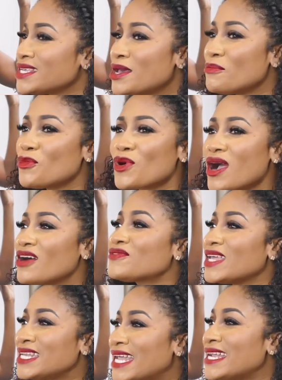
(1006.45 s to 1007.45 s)
More
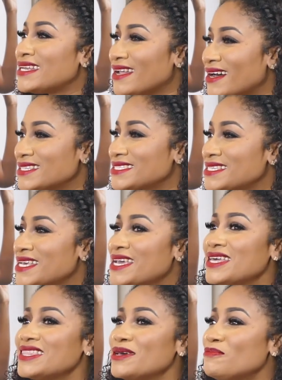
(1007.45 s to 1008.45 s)
often than not,
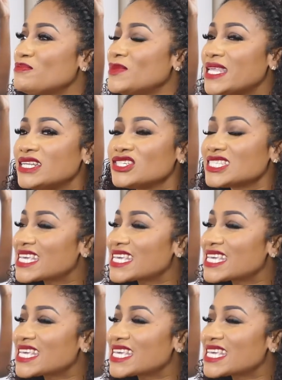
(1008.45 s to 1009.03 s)
they just